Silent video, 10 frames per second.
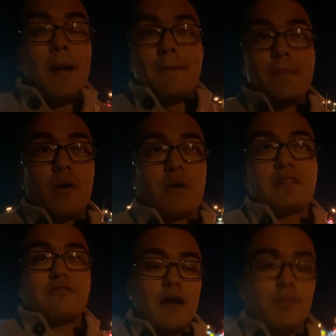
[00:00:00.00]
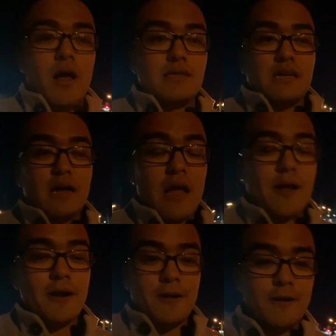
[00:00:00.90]
But we're at the Crown Plaza.
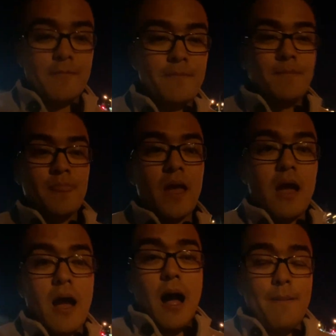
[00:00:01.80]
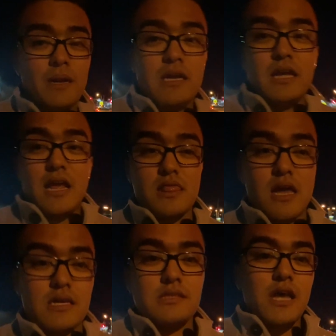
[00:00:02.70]
I'm gonna eat
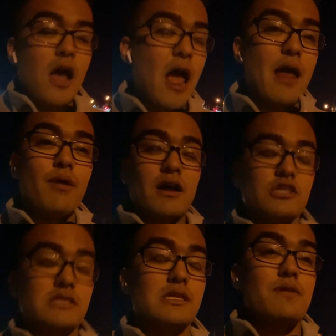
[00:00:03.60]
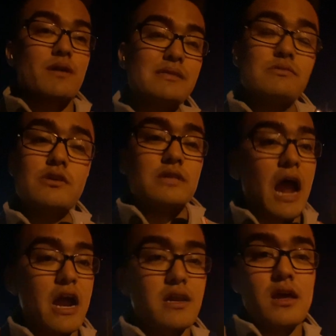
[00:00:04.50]
this and probably just sleep because I'm so
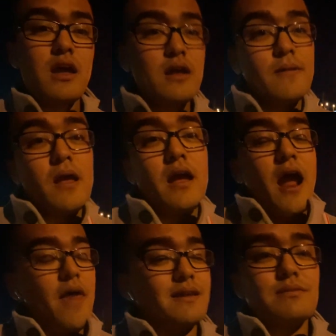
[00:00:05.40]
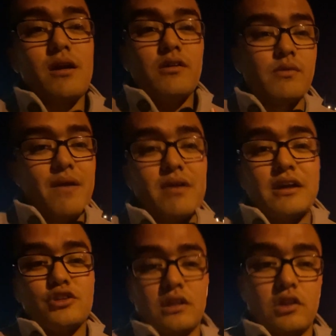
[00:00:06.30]
tired. And then tomorrow when we have
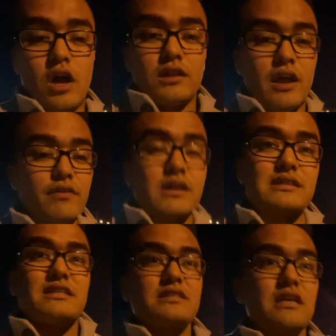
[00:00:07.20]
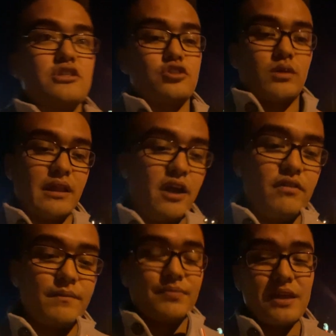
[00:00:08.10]
actually a long layover, because this is such a short
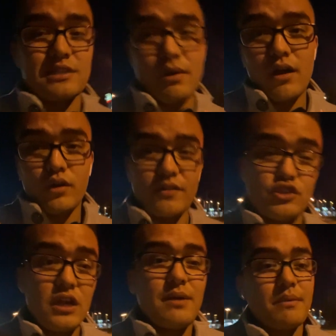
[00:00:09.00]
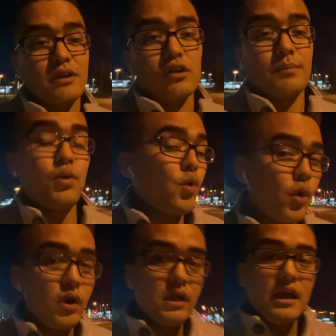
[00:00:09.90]
layover, then tomorrow I'll go to the gym, I'm gonna go to the
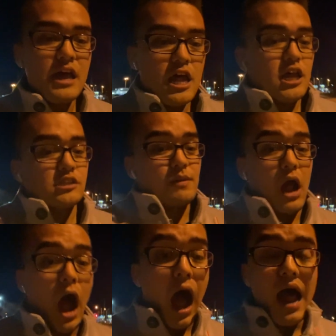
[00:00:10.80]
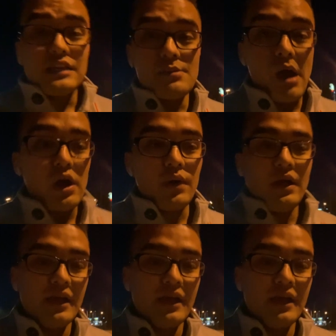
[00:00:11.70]
pool. It's gonna be hot tomorrow.